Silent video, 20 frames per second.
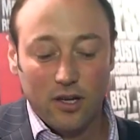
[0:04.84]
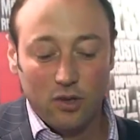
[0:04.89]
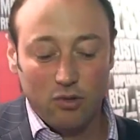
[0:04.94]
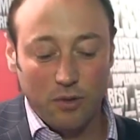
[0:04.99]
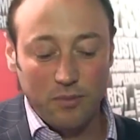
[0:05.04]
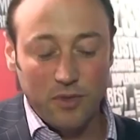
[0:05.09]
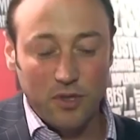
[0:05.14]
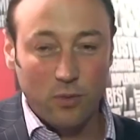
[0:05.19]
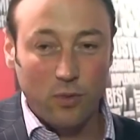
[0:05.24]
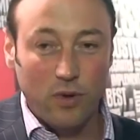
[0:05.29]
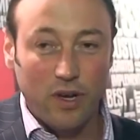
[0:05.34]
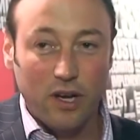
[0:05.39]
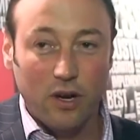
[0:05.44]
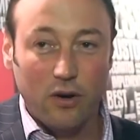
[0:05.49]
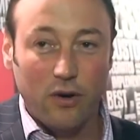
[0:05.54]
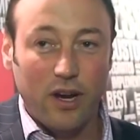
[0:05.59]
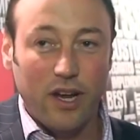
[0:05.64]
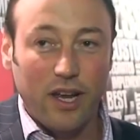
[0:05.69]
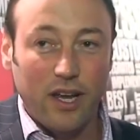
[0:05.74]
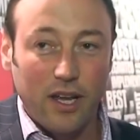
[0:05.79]
Crimsonwing
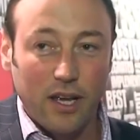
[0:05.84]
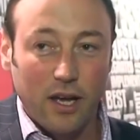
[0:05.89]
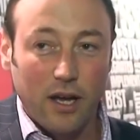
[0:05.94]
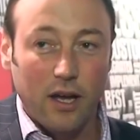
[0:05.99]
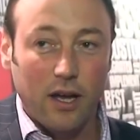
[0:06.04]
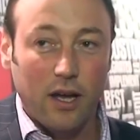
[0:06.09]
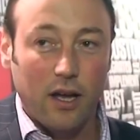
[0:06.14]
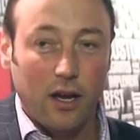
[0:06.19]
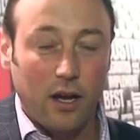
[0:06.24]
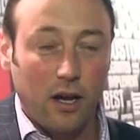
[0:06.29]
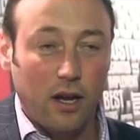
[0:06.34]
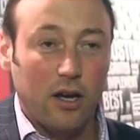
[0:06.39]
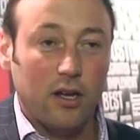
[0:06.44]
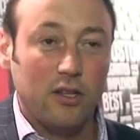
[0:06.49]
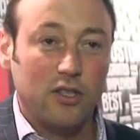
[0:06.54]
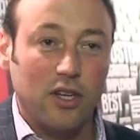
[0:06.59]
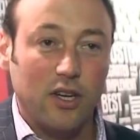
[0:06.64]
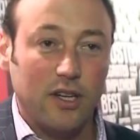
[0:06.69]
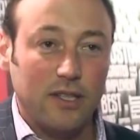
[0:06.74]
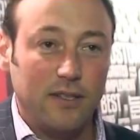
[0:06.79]
are a
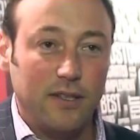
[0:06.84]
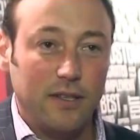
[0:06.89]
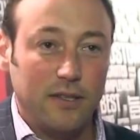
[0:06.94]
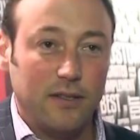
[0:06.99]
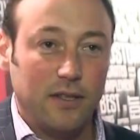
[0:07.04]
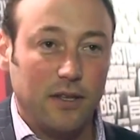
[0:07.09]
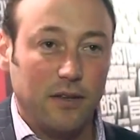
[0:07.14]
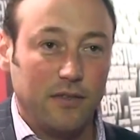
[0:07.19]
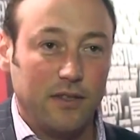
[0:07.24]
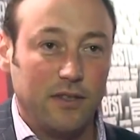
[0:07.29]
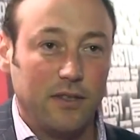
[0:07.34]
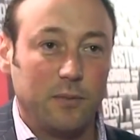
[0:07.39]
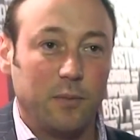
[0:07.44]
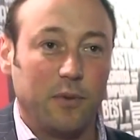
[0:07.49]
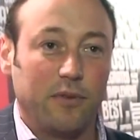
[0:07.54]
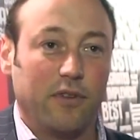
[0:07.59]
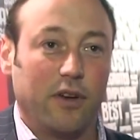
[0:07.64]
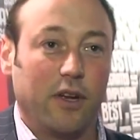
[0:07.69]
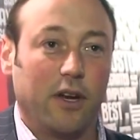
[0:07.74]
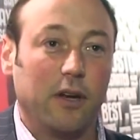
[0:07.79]
large IT services
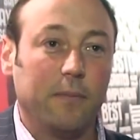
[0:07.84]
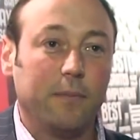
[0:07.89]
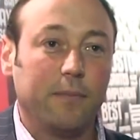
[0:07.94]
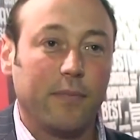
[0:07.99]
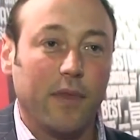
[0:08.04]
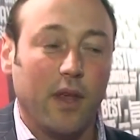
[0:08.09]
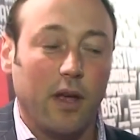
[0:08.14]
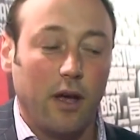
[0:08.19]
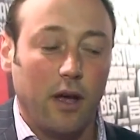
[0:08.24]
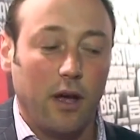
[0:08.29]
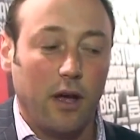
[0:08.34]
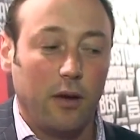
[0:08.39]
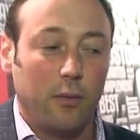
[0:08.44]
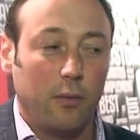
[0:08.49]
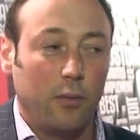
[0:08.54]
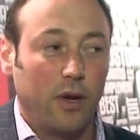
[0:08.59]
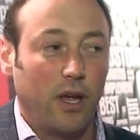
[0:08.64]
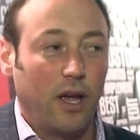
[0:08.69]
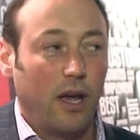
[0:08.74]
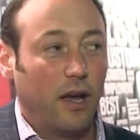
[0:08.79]
provider.
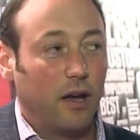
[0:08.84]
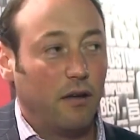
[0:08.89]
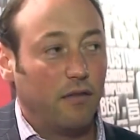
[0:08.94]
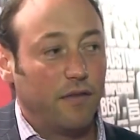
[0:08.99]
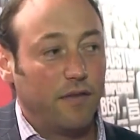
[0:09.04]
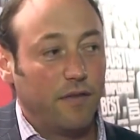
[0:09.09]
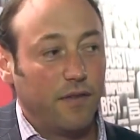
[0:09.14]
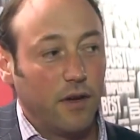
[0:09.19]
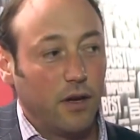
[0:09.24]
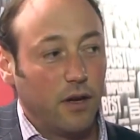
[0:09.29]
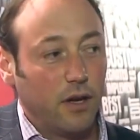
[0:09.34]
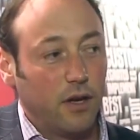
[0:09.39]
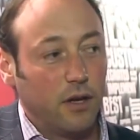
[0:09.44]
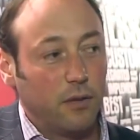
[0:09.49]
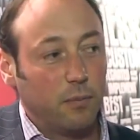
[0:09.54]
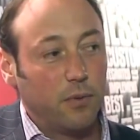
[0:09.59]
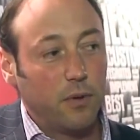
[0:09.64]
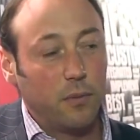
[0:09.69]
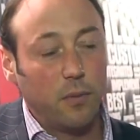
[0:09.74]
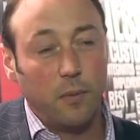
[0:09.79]
We have
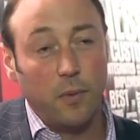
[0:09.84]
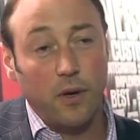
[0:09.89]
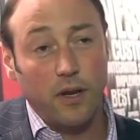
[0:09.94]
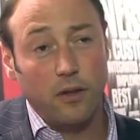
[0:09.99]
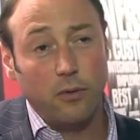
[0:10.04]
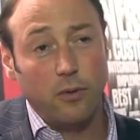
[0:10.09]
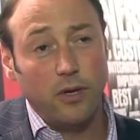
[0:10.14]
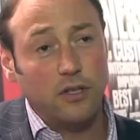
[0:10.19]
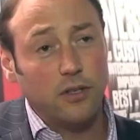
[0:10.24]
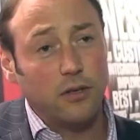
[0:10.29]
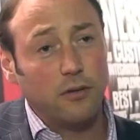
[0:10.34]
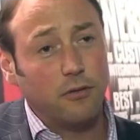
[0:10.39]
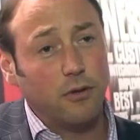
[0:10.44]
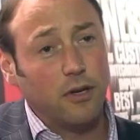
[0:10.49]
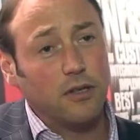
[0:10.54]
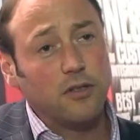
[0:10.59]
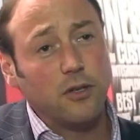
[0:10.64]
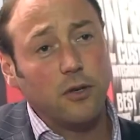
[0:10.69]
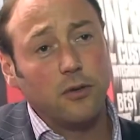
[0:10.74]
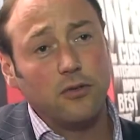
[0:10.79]
probably in the region of
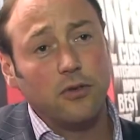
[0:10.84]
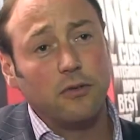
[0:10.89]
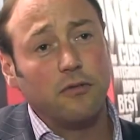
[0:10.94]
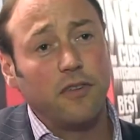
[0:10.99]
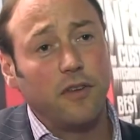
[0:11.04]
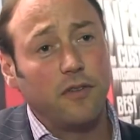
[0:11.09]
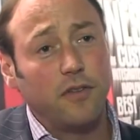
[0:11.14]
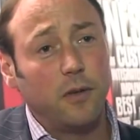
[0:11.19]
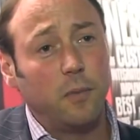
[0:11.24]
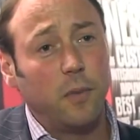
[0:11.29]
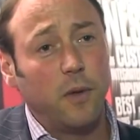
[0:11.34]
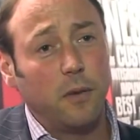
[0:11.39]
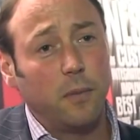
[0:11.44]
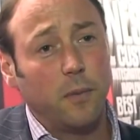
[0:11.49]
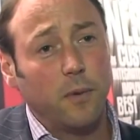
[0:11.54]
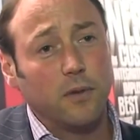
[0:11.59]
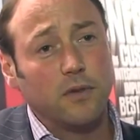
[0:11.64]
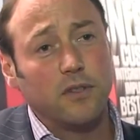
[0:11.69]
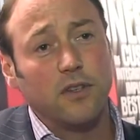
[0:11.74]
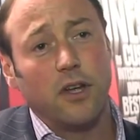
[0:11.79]
around 250
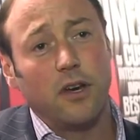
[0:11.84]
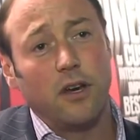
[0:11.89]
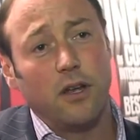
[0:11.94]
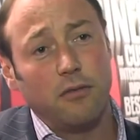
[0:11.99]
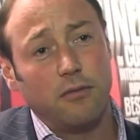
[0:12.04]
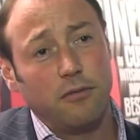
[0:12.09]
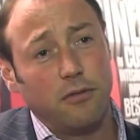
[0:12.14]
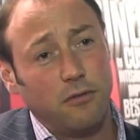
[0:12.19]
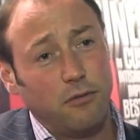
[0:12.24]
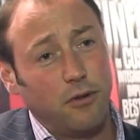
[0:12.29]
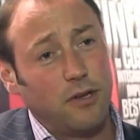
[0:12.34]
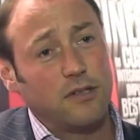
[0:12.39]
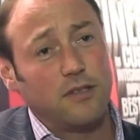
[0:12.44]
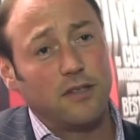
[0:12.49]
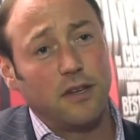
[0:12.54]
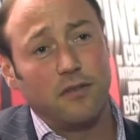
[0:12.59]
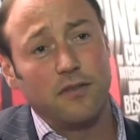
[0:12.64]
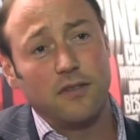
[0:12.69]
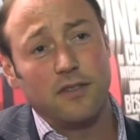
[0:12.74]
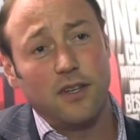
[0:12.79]
people, turnover around
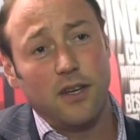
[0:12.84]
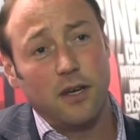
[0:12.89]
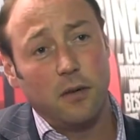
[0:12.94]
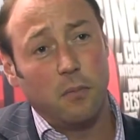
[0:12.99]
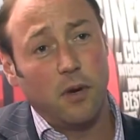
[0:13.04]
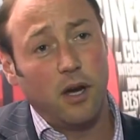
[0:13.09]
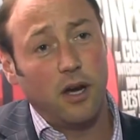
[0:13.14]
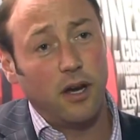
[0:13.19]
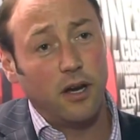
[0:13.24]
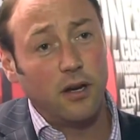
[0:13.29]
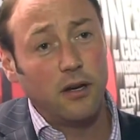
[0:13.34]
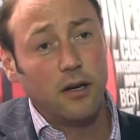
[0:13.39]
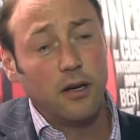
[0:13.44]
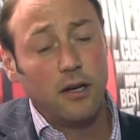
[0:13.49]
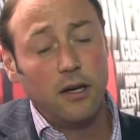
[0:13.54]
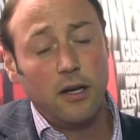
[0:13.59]
17 million.